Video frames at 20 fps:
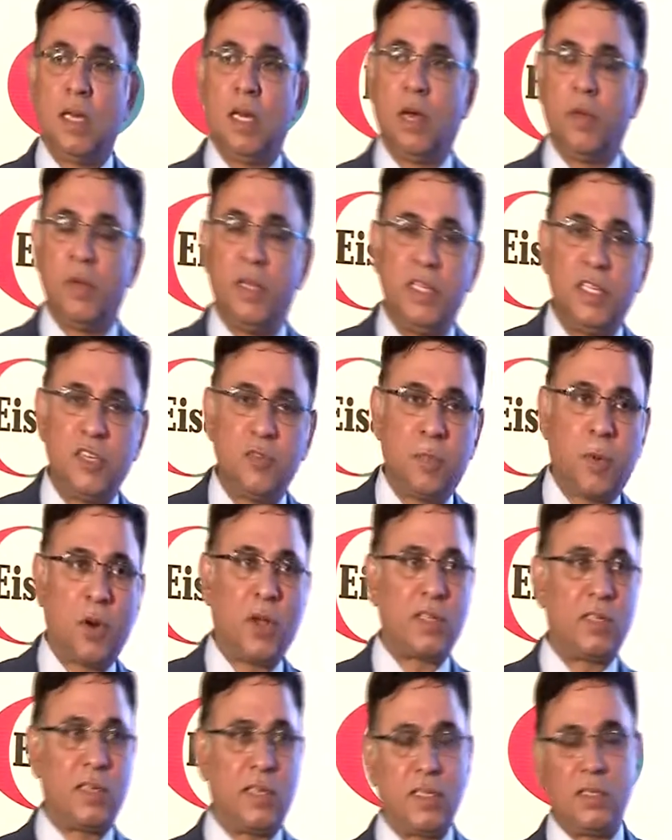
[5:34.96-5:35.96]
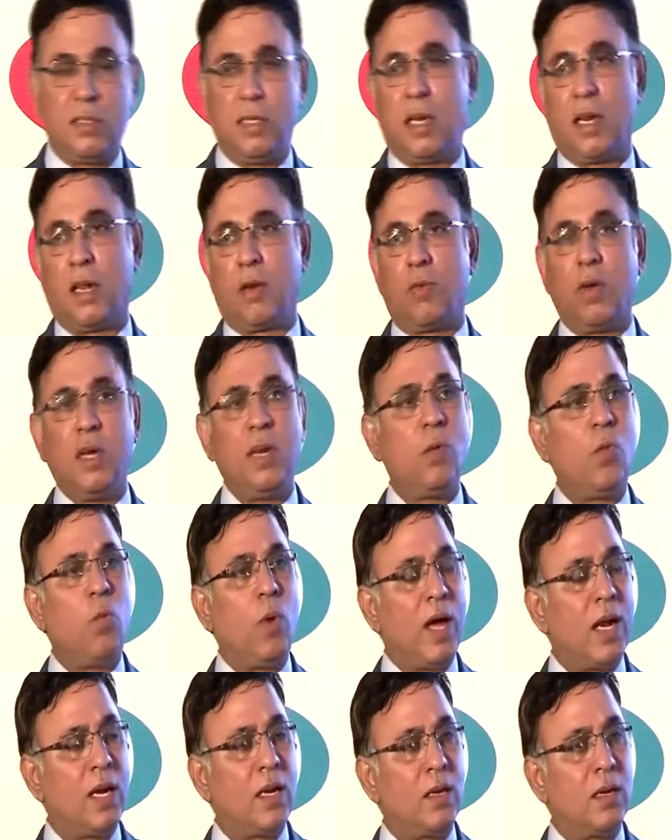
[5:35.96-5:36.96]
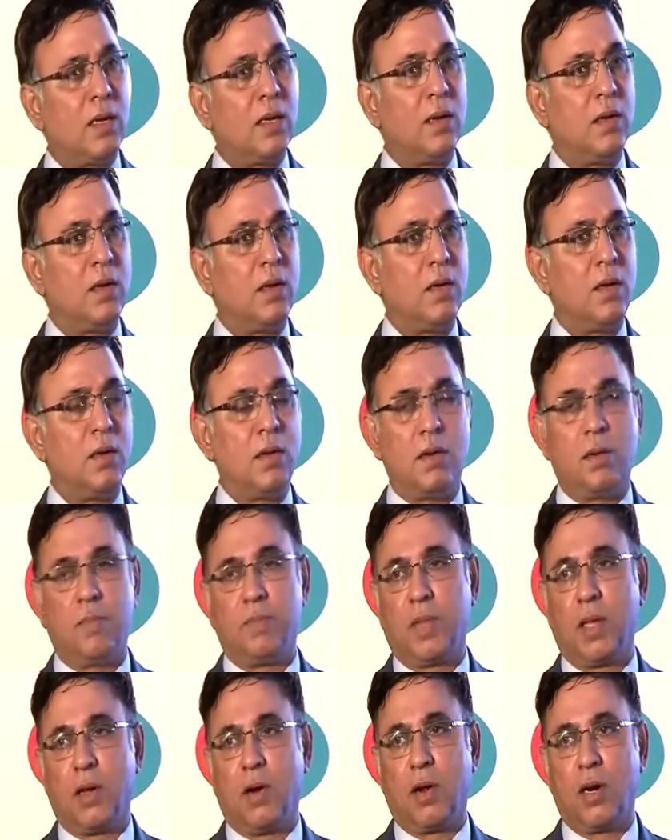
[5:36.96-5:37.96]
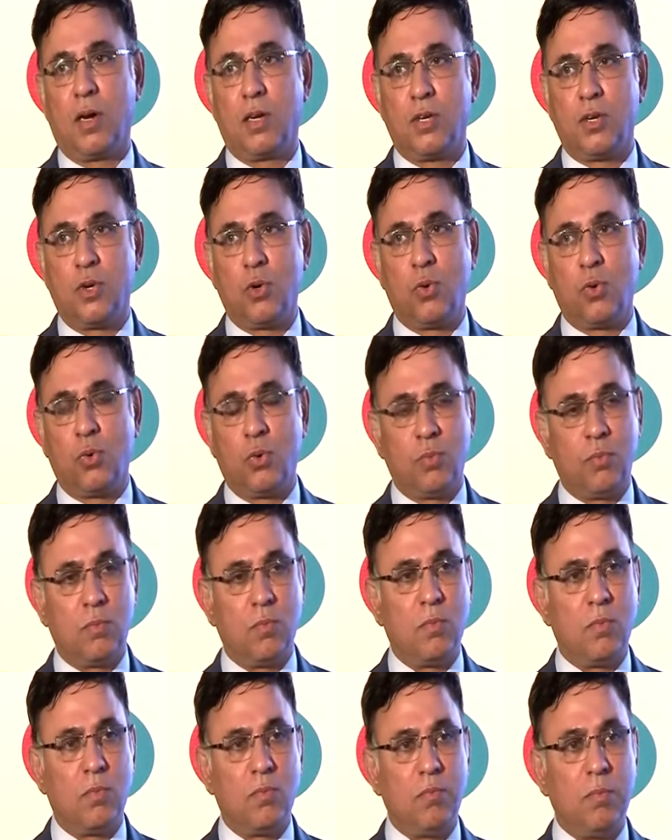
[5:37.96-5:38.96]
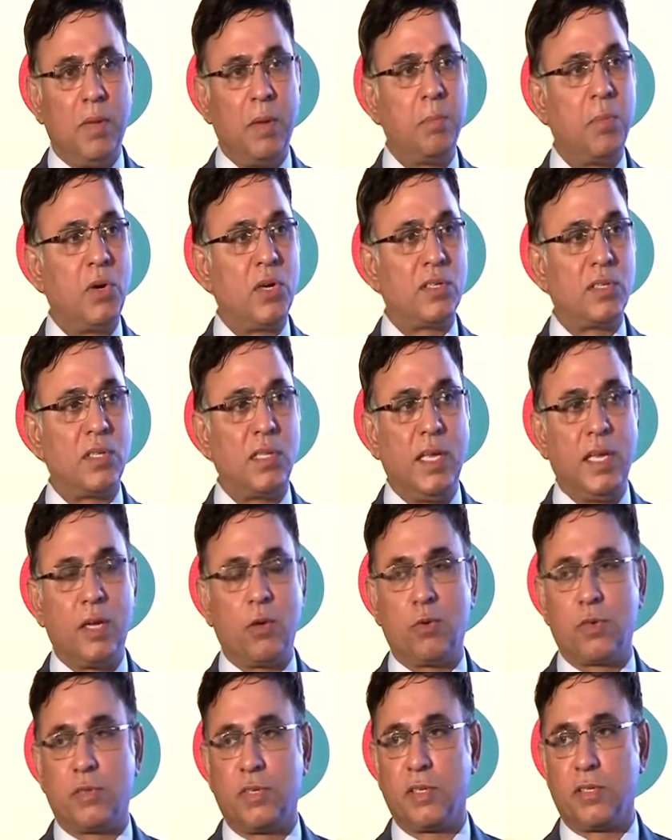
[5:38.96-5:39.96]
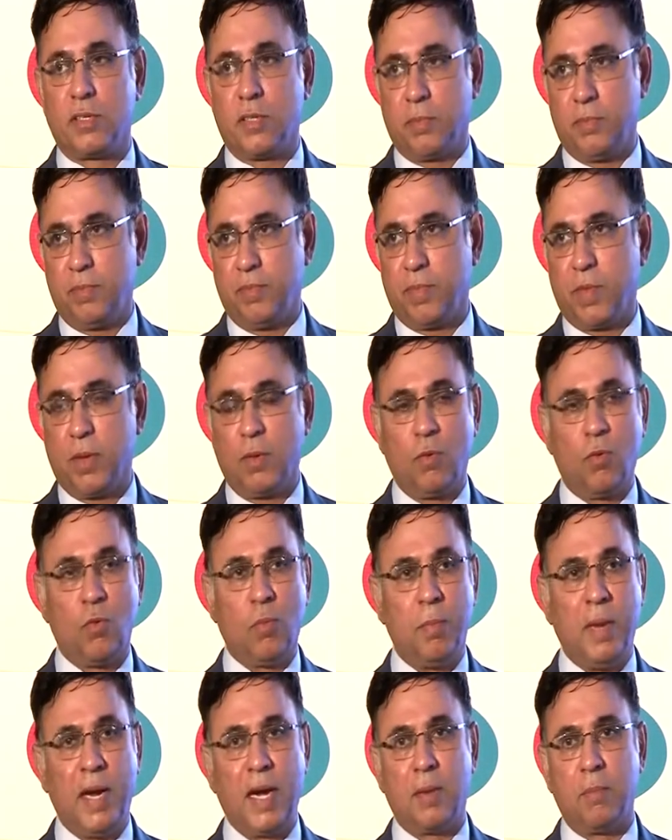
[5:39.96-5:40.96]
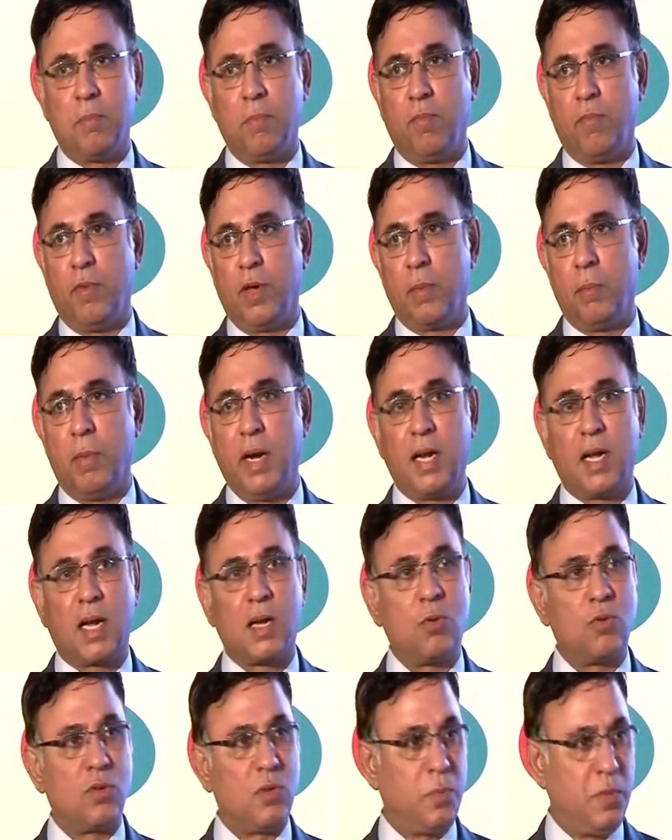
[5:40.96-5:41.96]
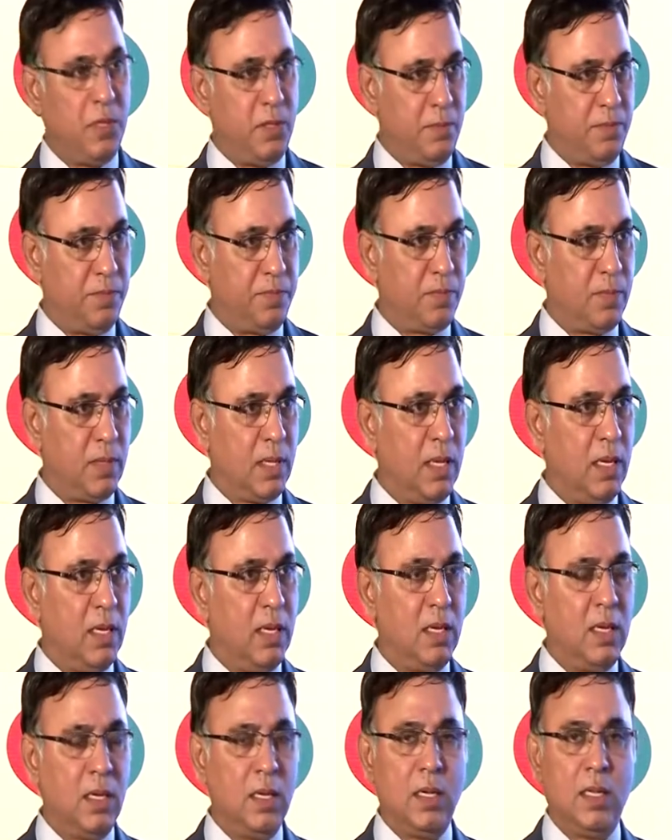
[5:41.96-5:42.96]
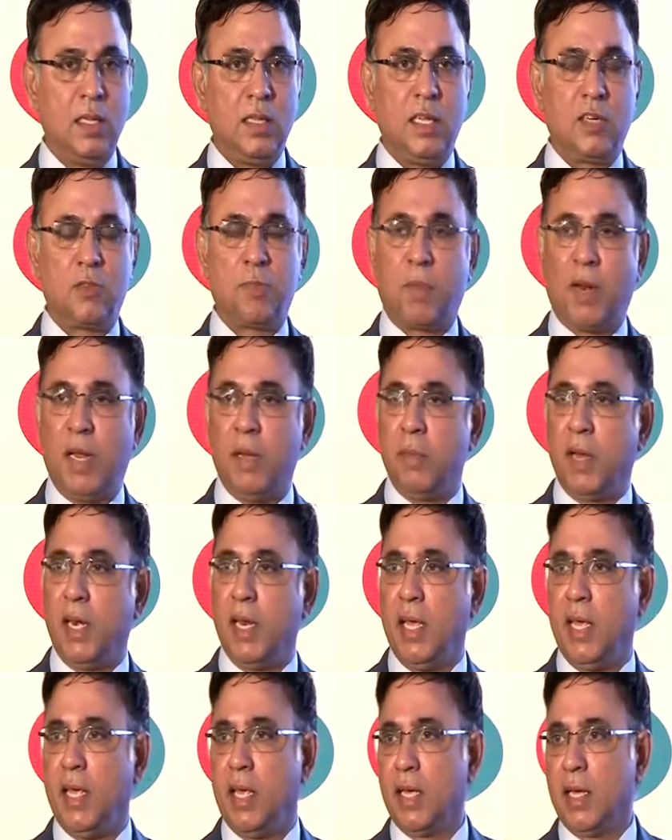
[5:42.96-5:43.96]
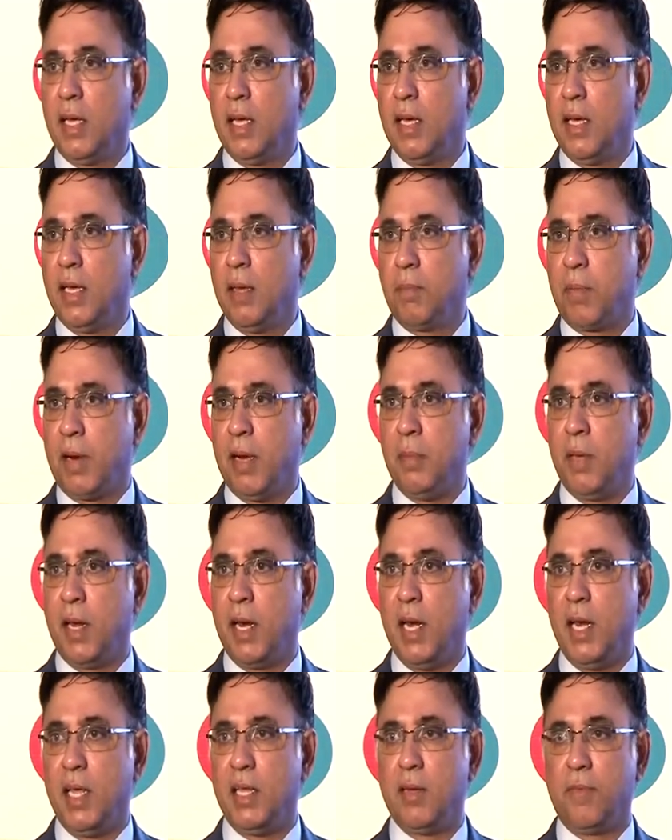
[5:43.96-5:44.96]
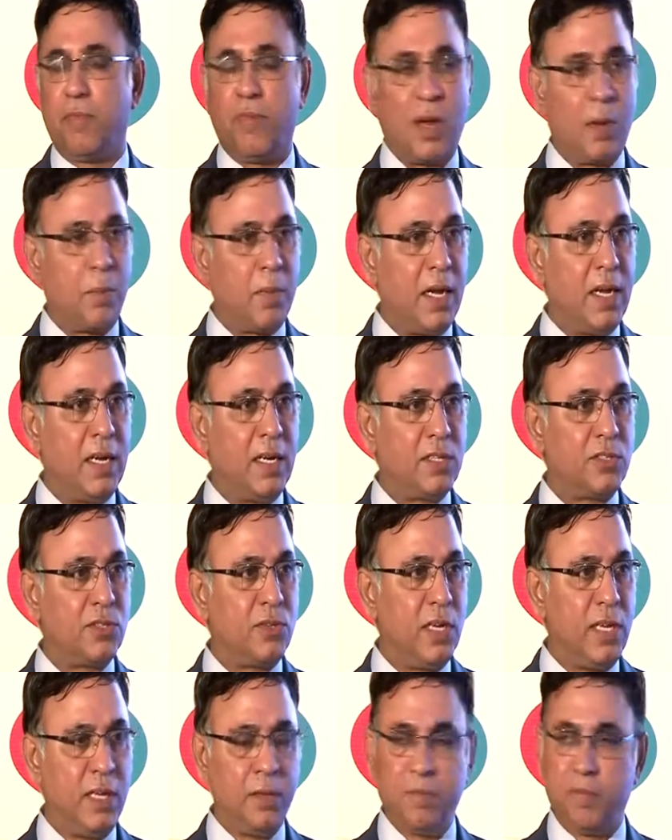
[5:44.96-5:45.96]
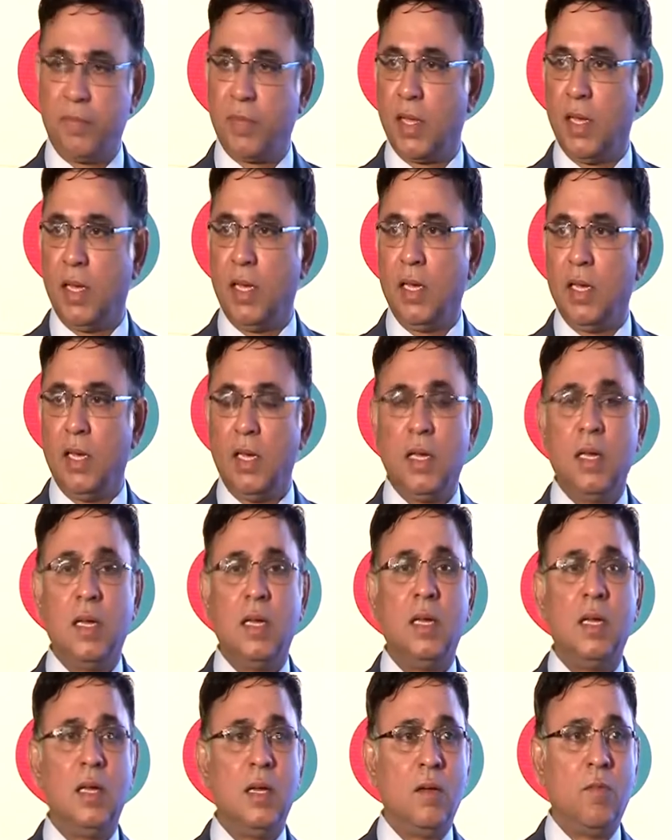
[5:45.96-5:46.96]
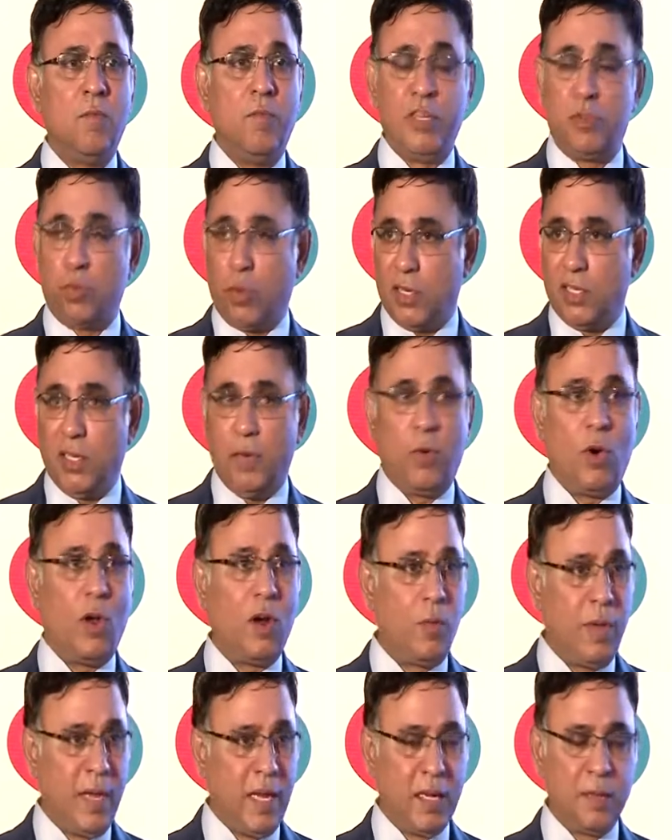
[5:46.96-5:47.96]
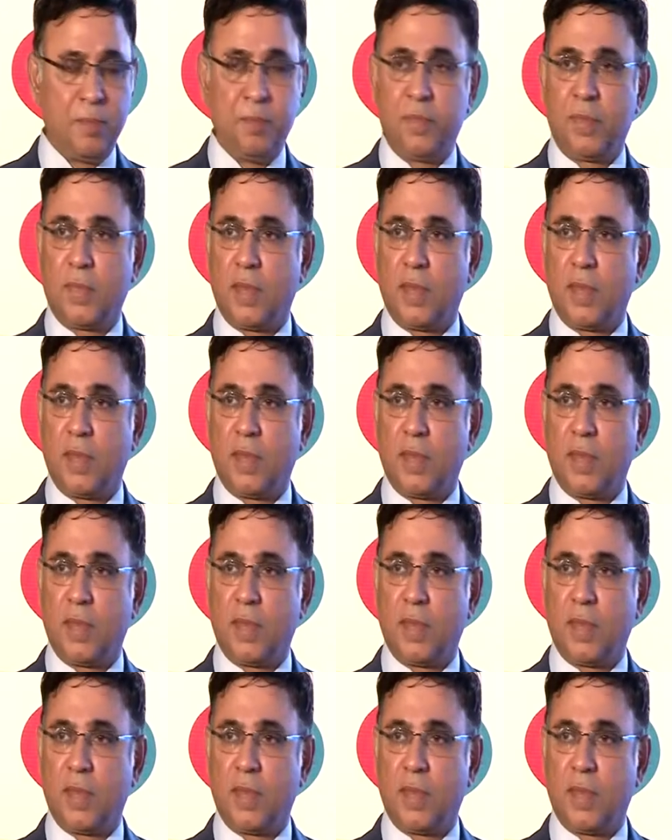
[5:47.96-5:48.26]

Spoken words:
Now, in this process, there are only one or two members in the ecosystem who were made accountable. That's primarily the pharma industry, which was evolving.